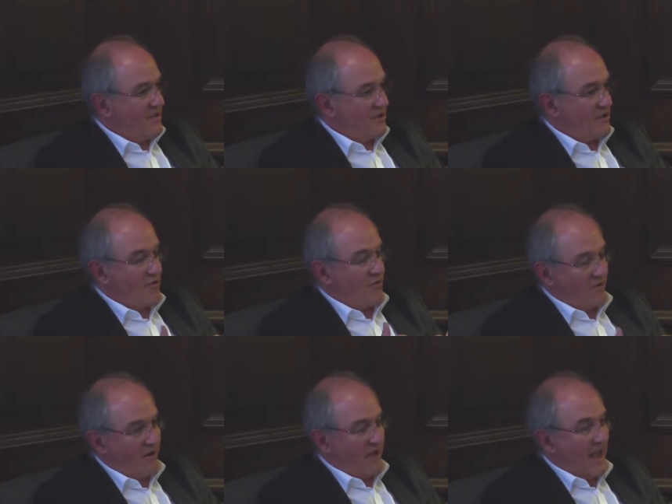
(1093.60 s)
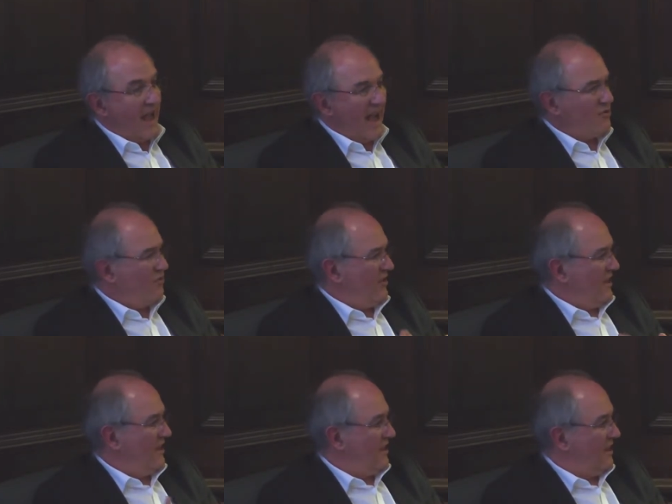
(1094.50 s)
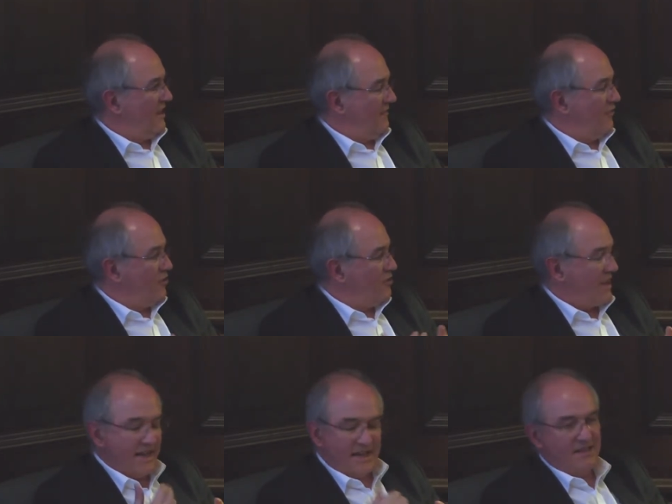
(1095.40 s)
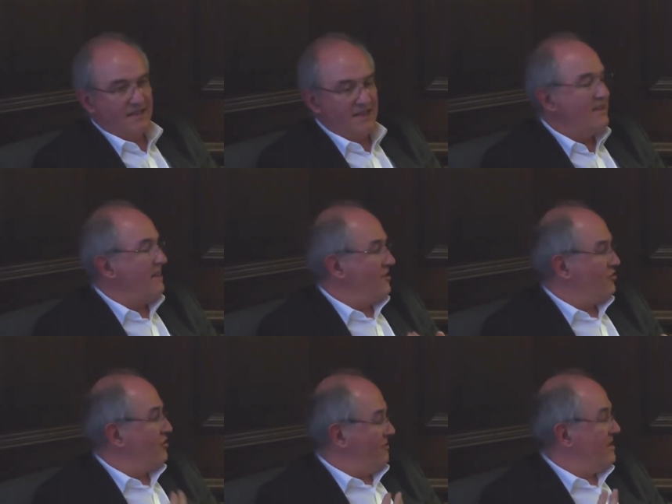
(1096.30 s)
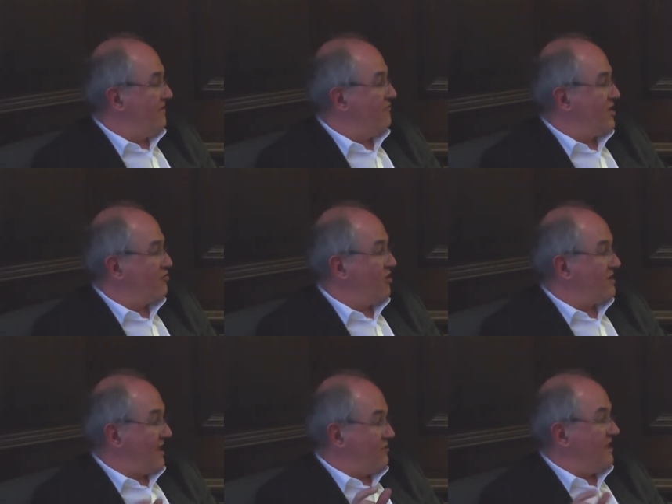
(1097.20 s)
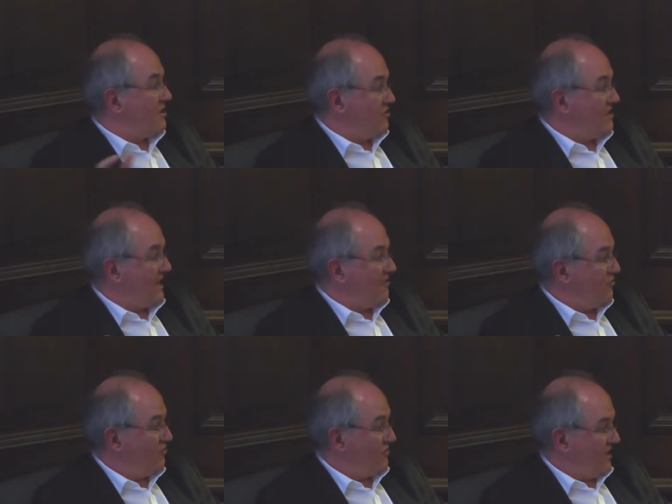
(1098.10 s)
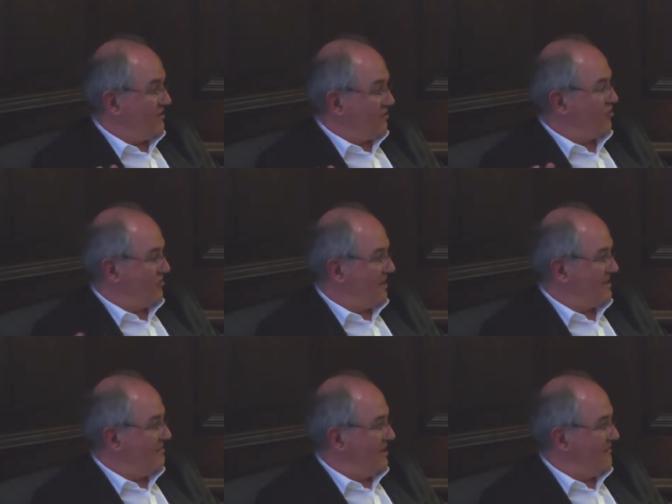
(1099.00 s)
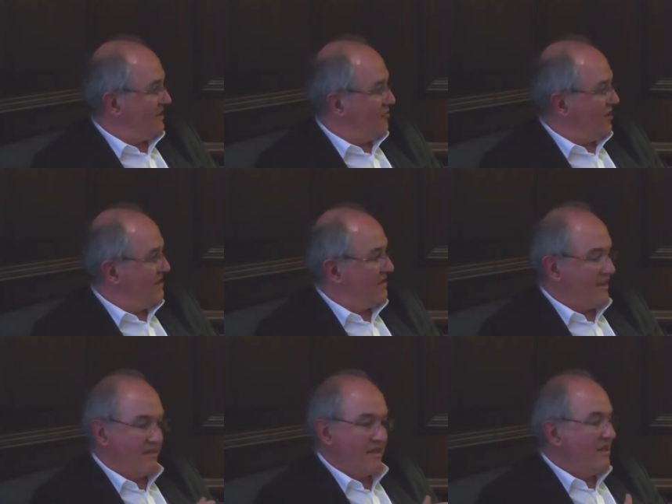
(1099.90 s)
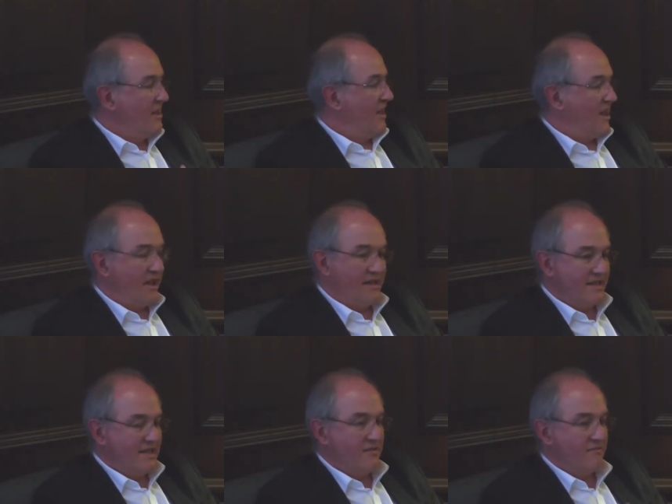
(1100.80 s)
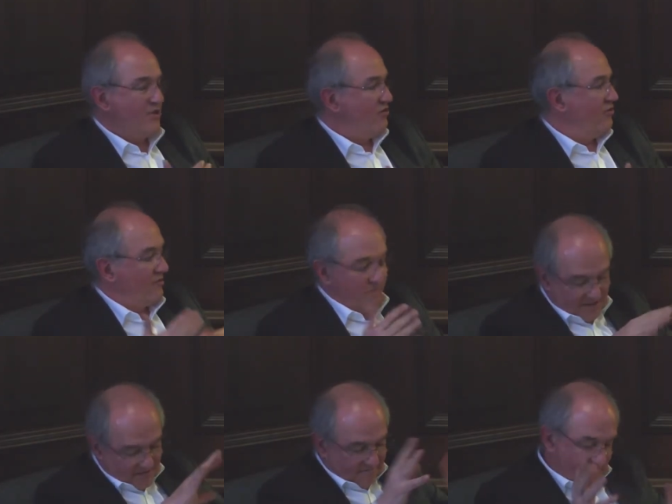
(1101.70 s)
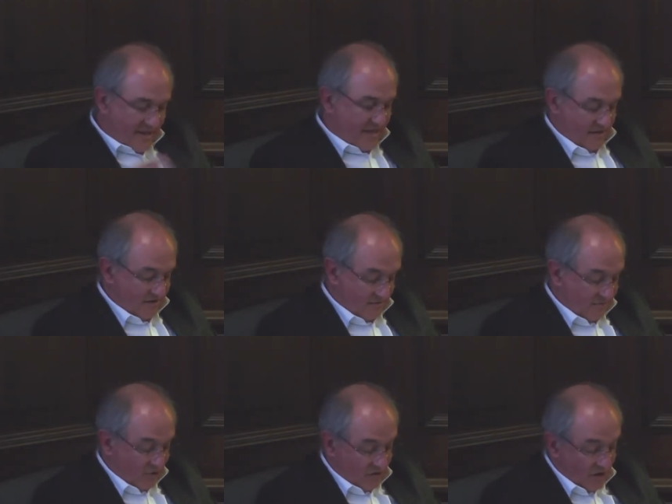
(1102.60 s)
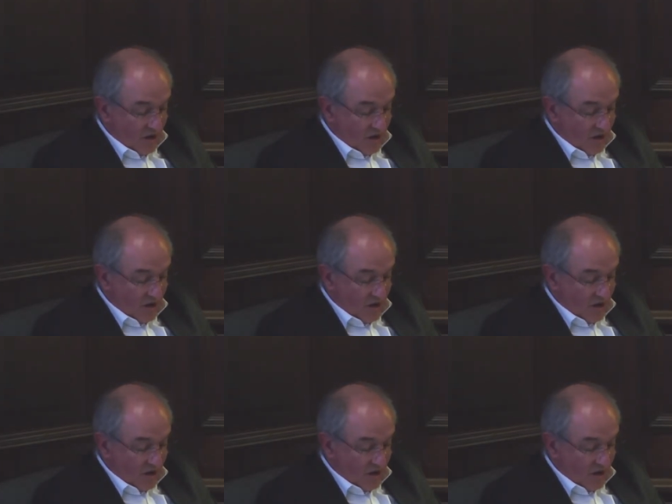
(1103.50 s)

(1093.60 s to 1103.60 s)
So actually, if you look at it, the International Committee of Red Cross has a better statute at the General Assembly of the UN than the European Union, but that's another point.